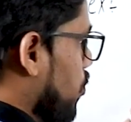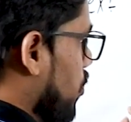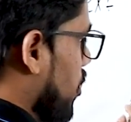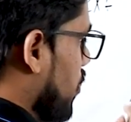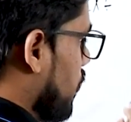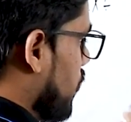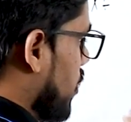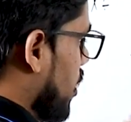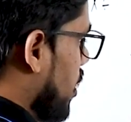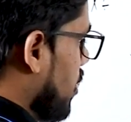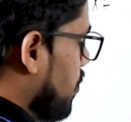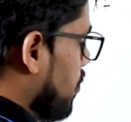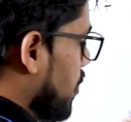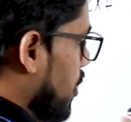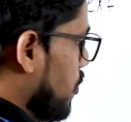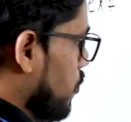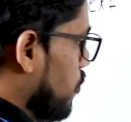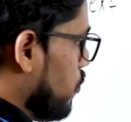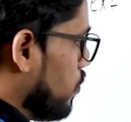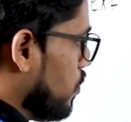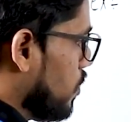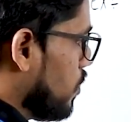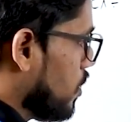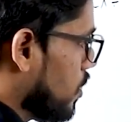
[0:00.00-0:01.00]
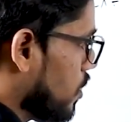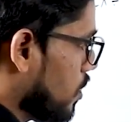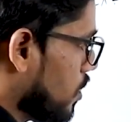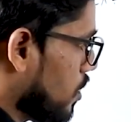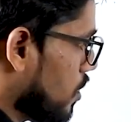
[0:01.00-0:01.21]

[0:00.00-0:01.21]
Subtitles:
P1 and P2.